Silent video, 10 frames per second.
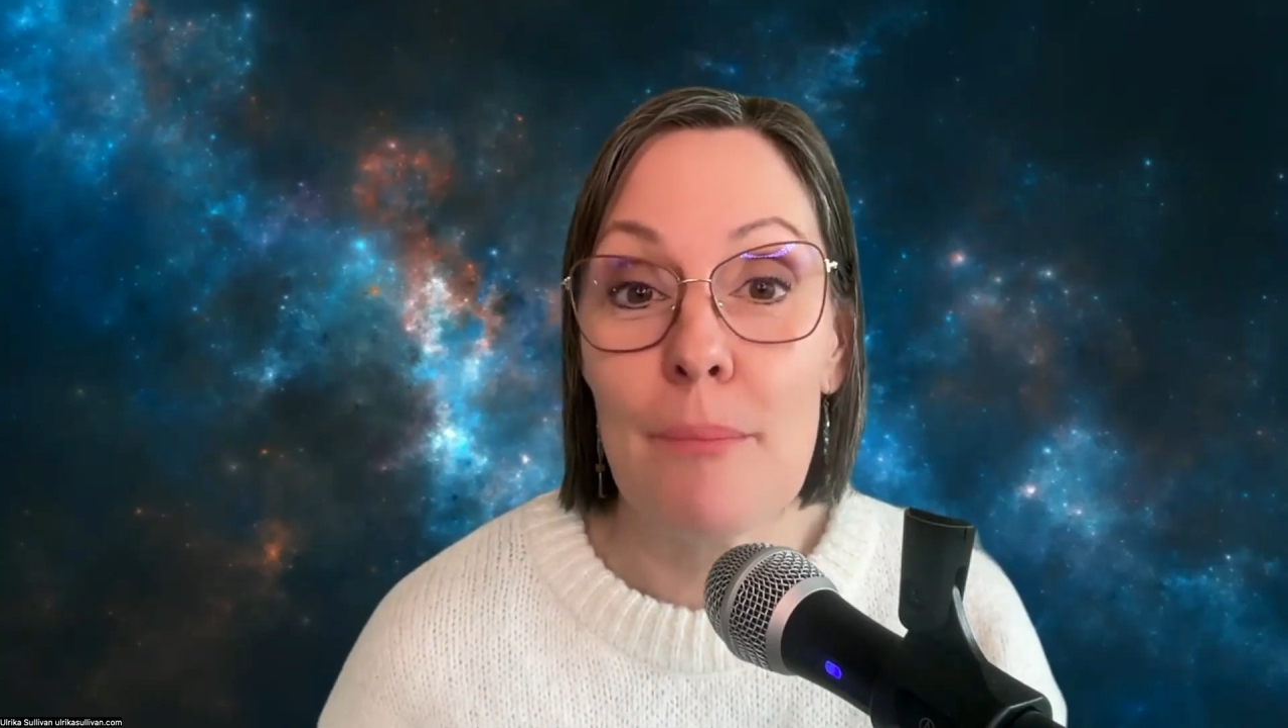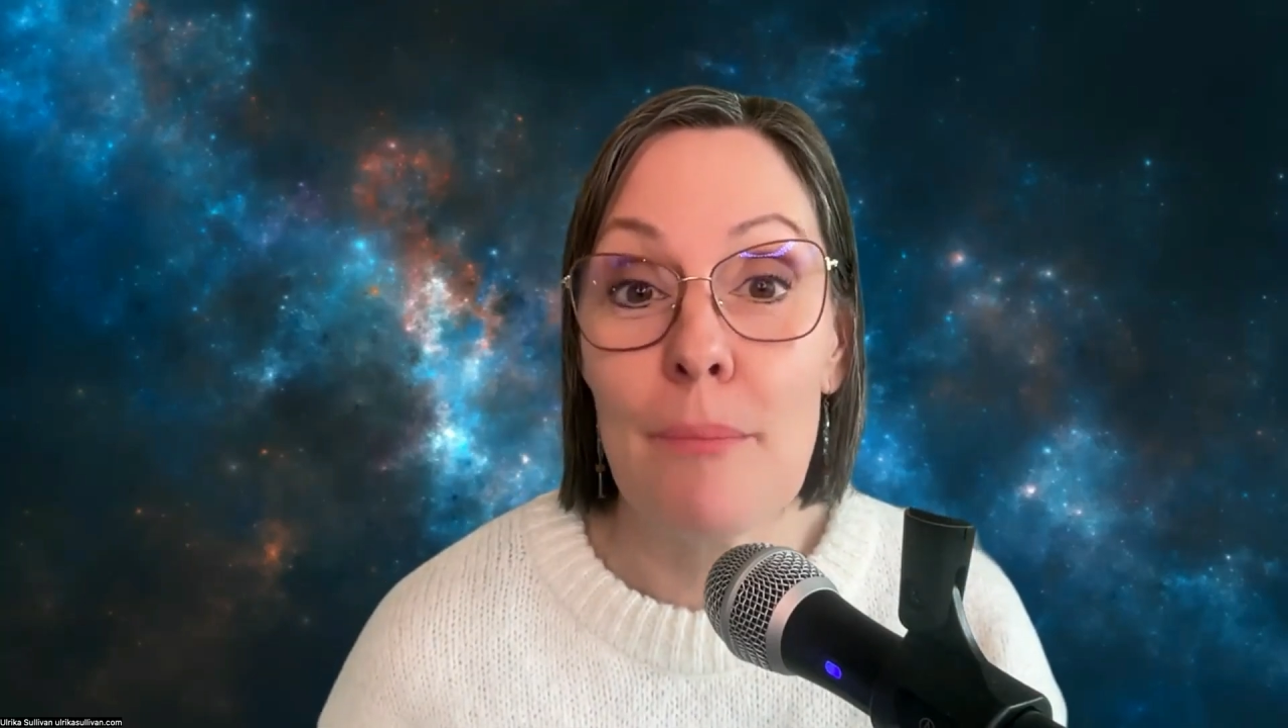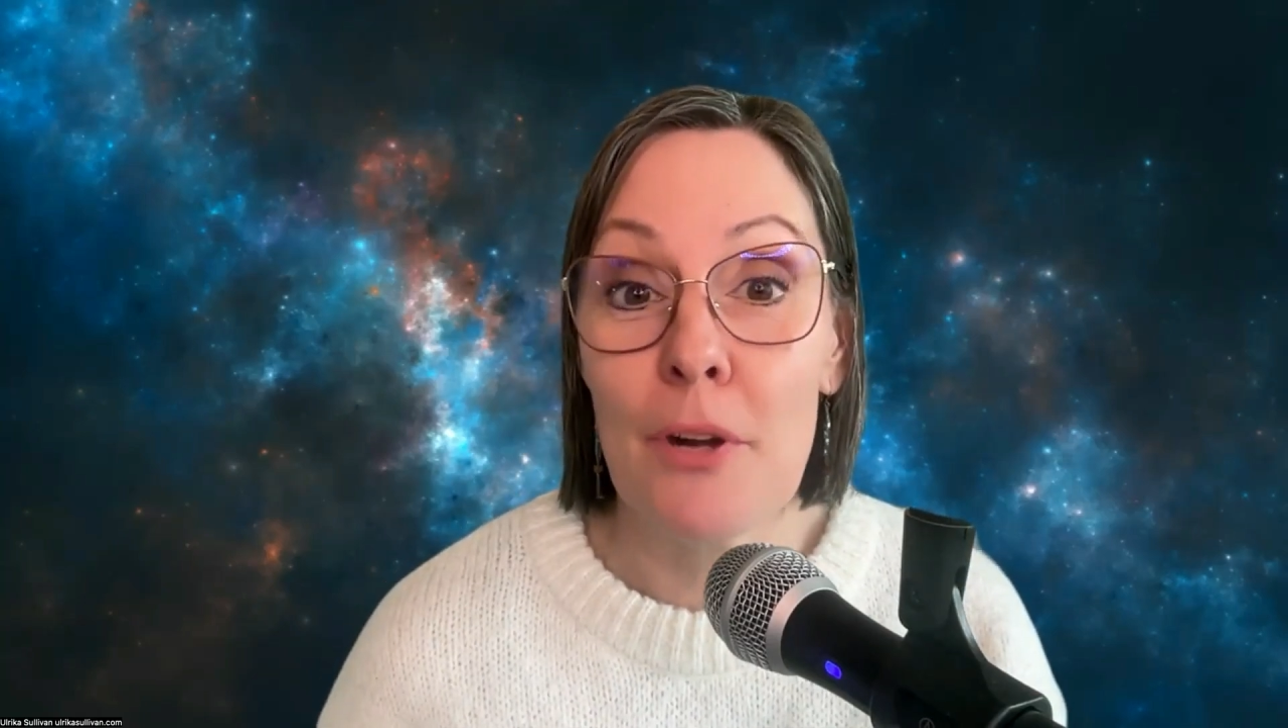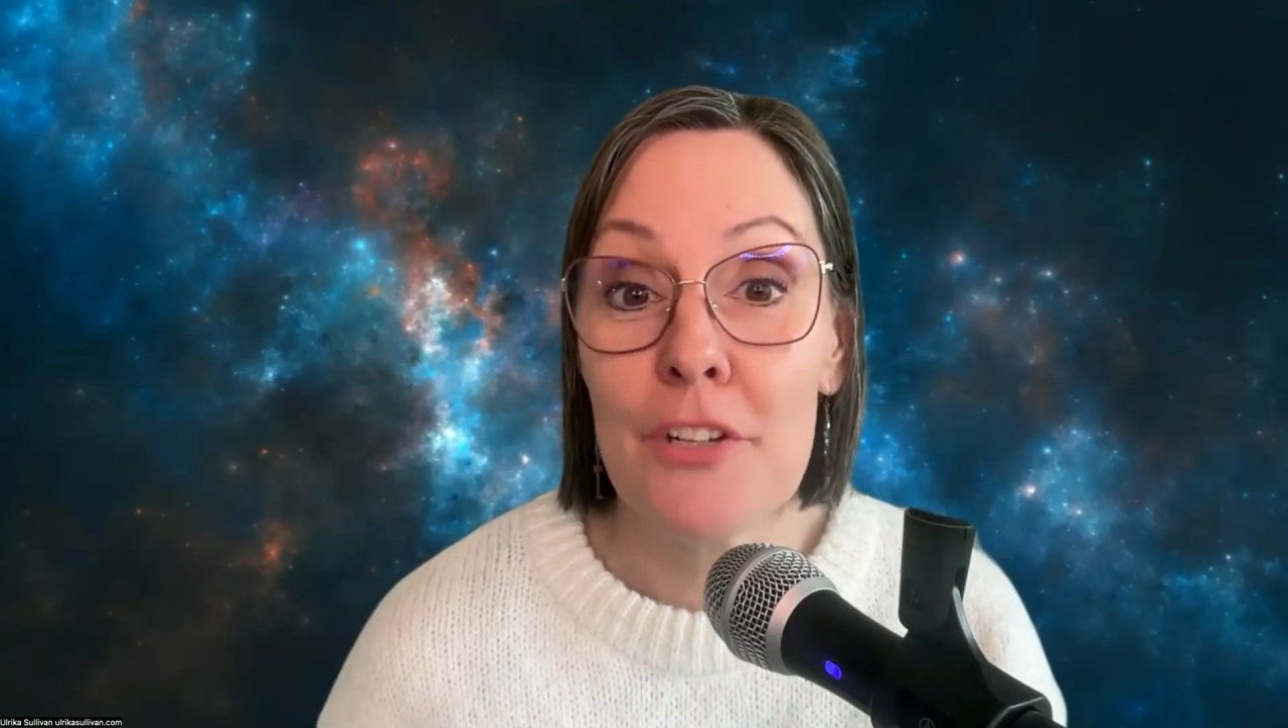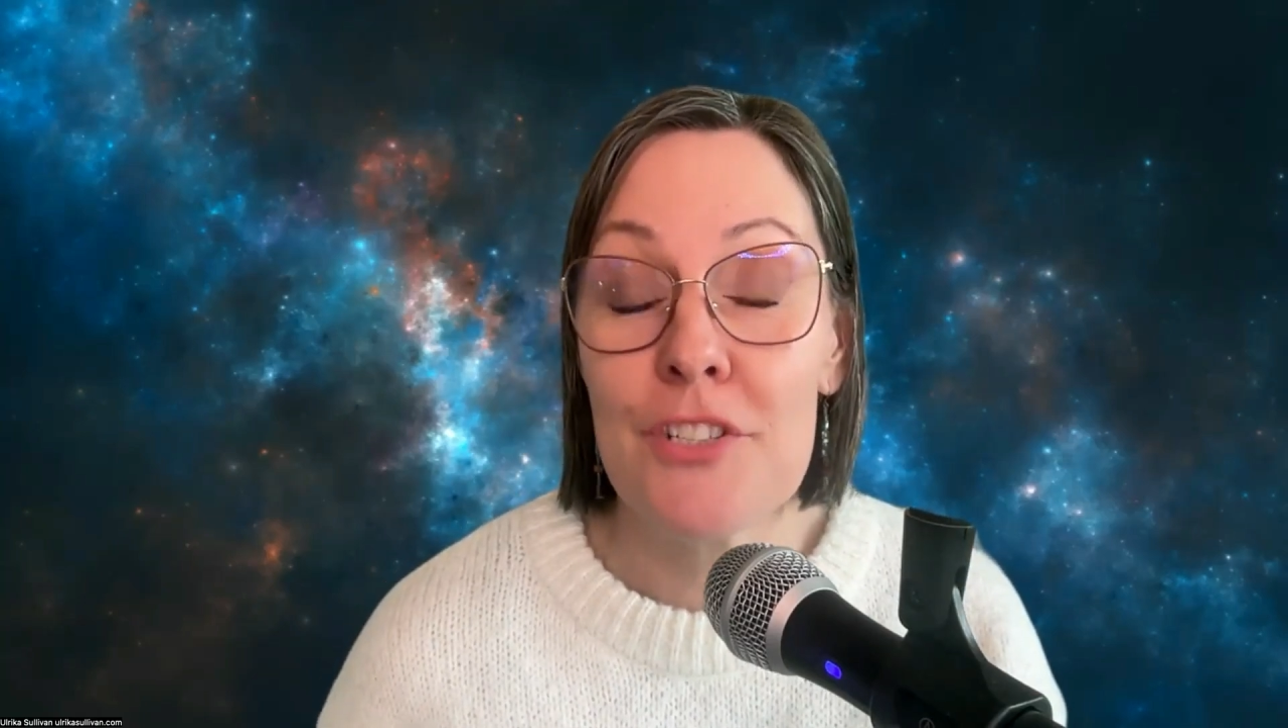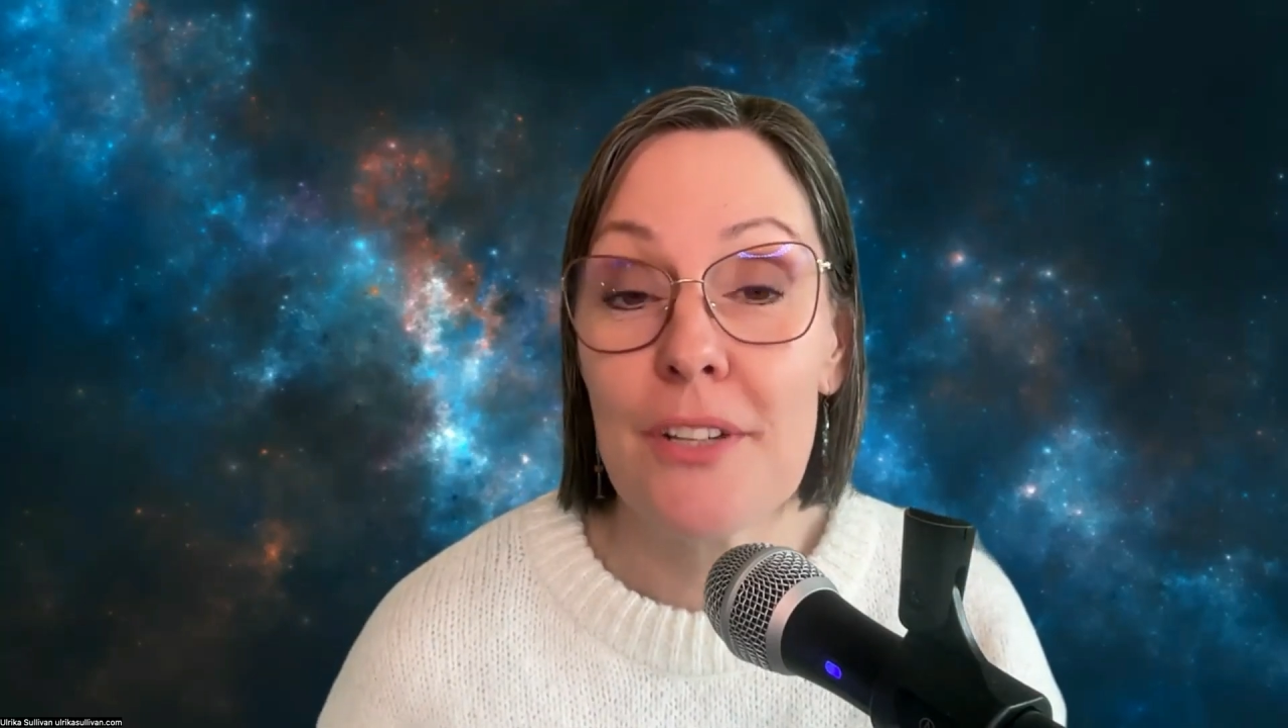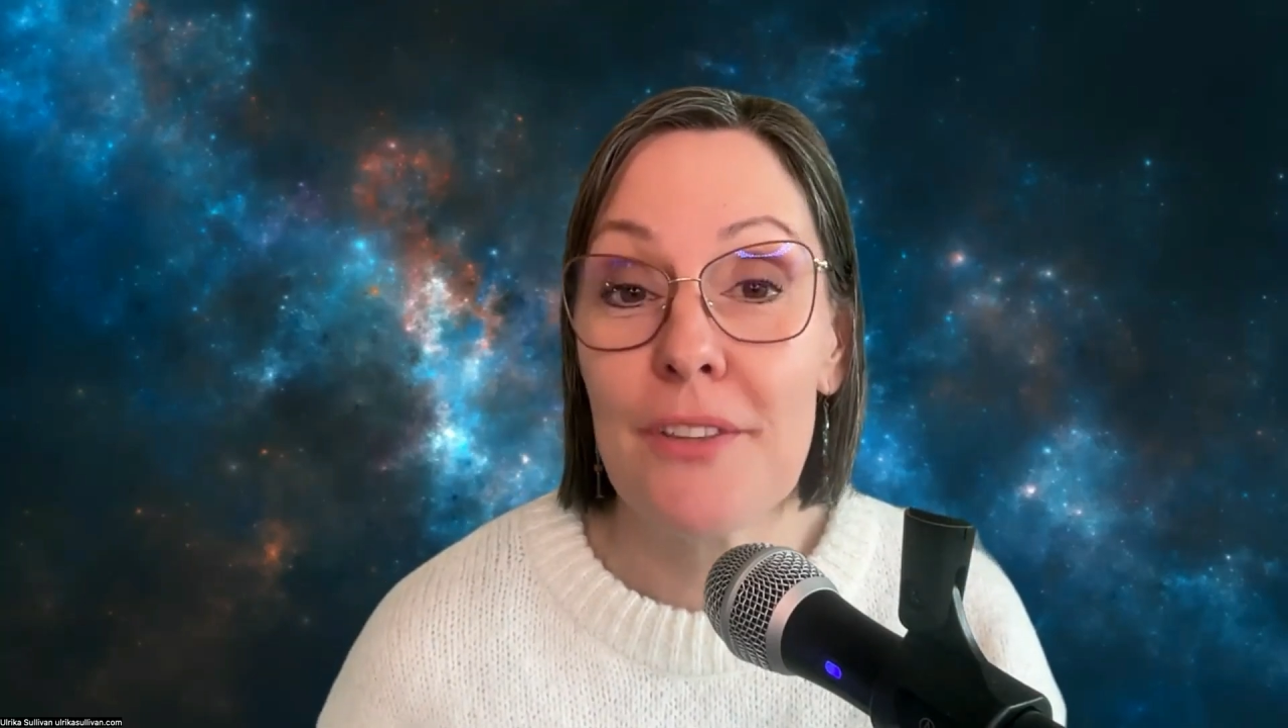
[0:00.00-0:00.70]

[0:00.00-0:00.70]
March